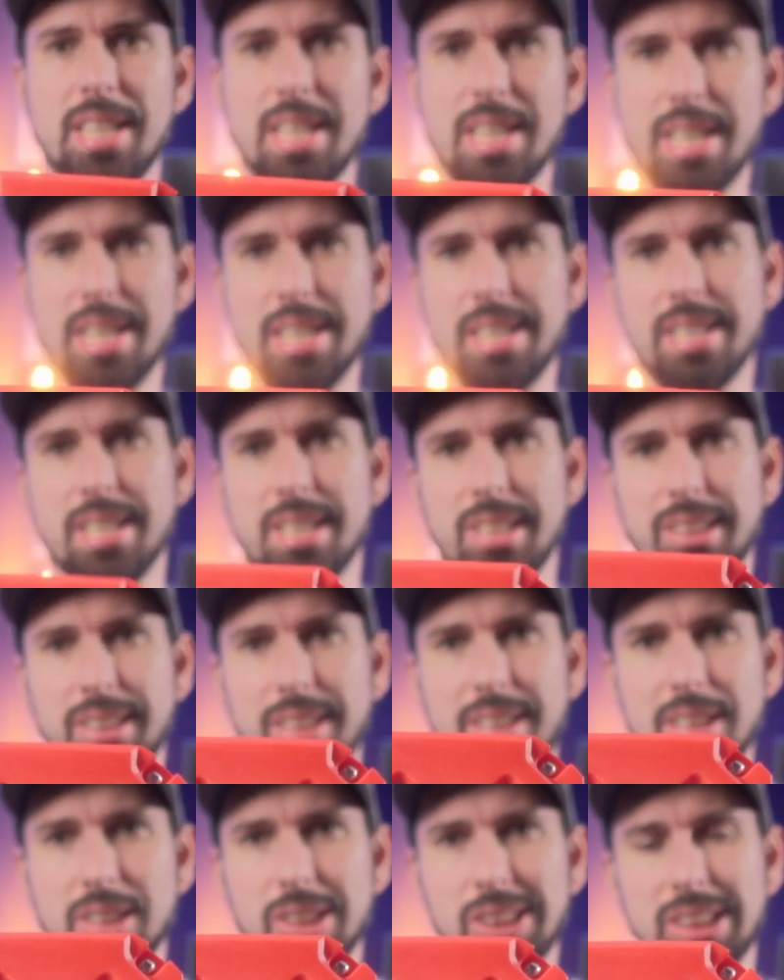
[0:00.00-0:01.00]
and
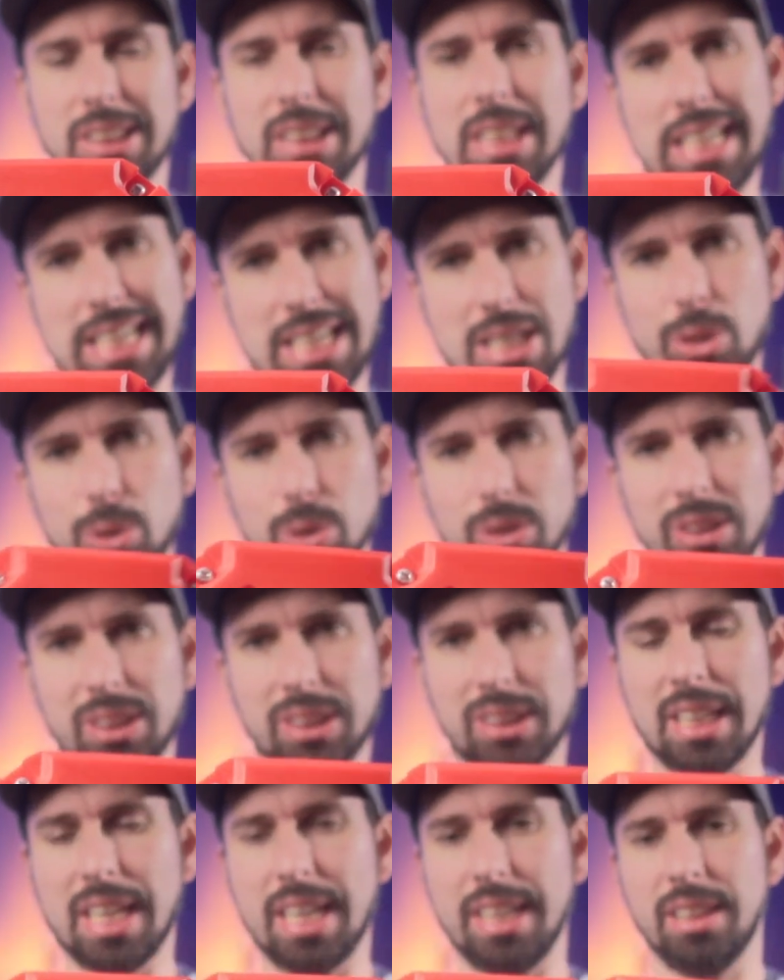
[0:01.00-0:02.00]
there's an
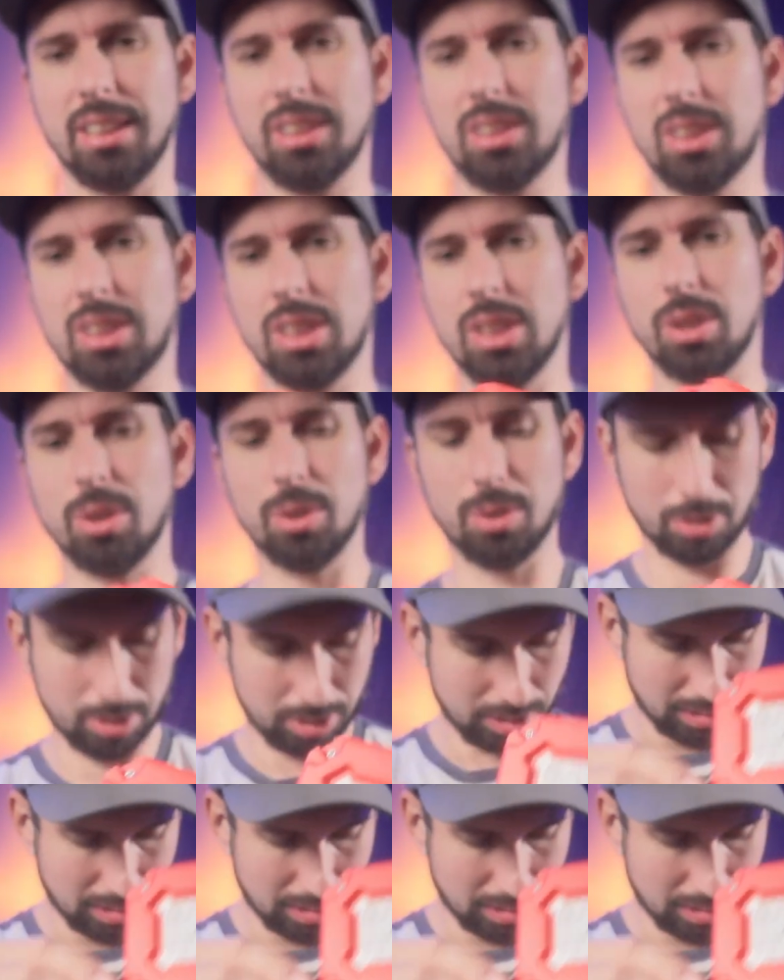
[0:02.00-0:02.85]
outside. So